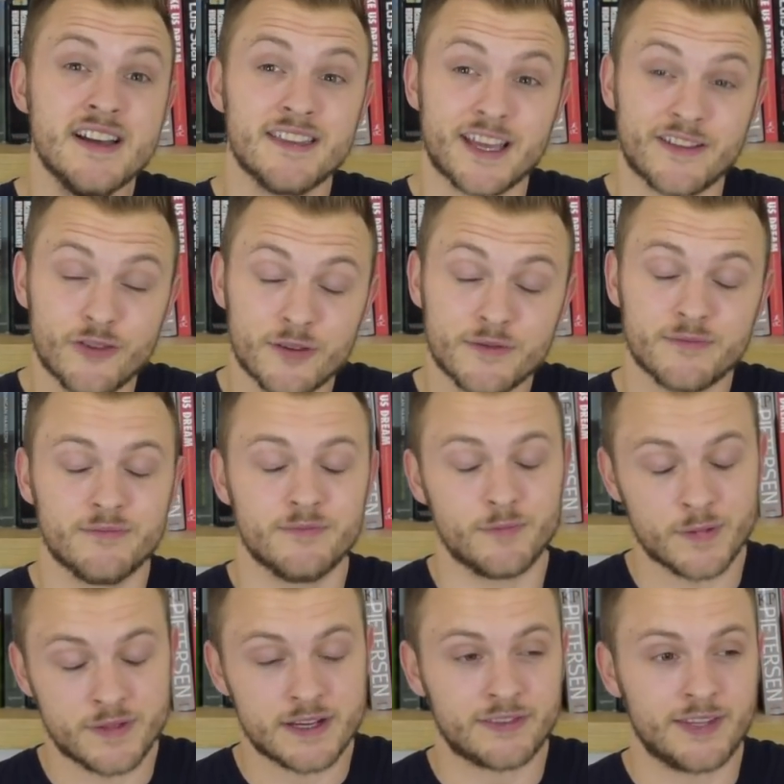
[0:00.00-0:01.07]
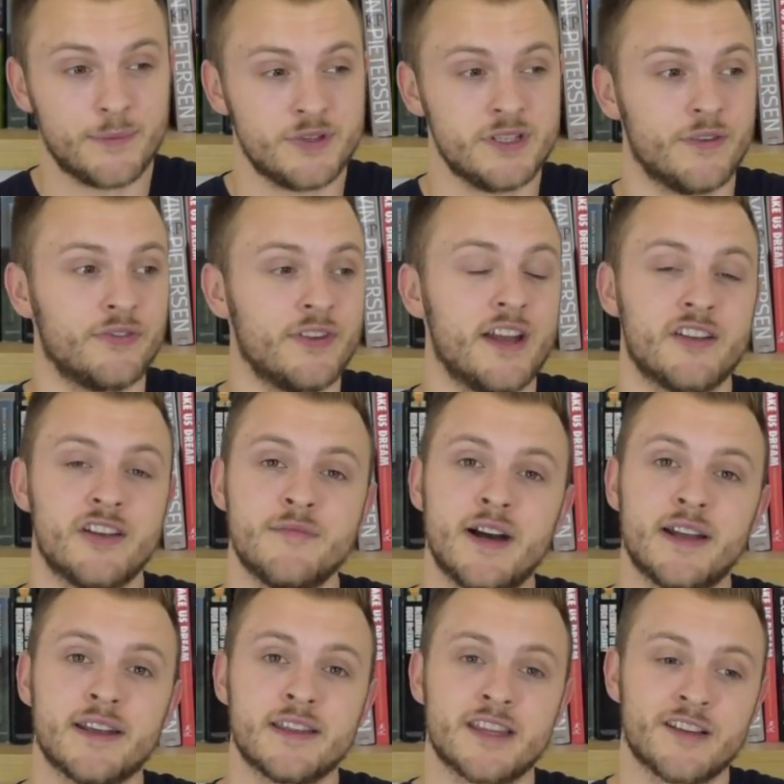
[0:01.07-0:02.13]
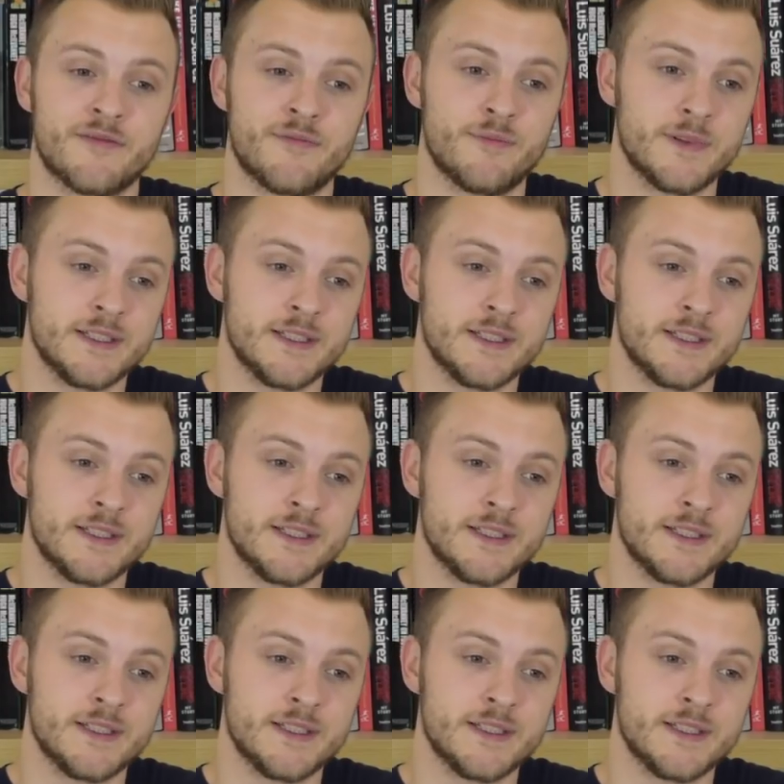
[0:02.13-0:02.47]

they've all, with the exception of Sadio Mane,